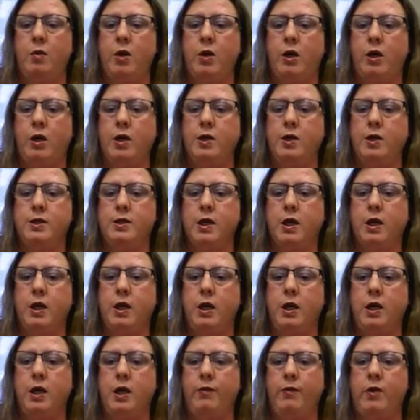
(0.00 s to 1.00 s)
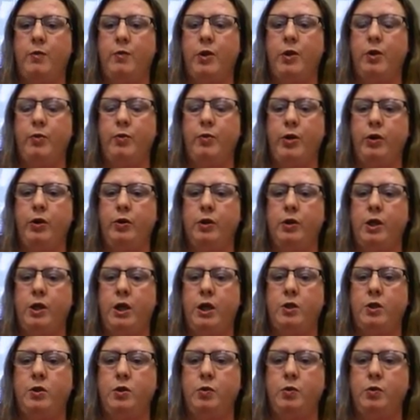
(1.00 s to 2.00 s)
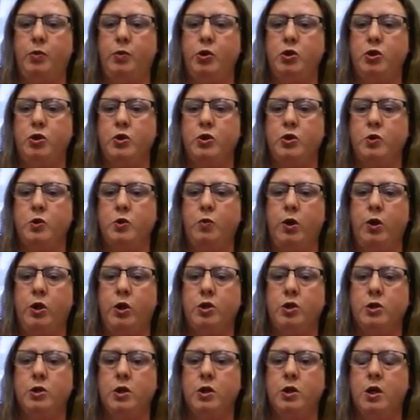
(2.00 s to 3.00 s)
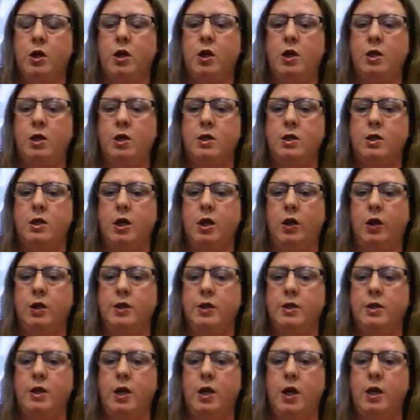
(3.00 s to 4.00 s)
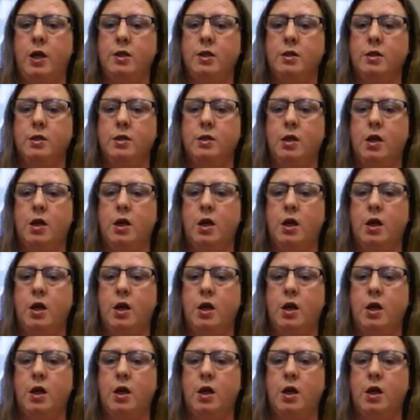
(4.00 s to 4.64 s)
because it can give them the ability to push a switch to tell us yes.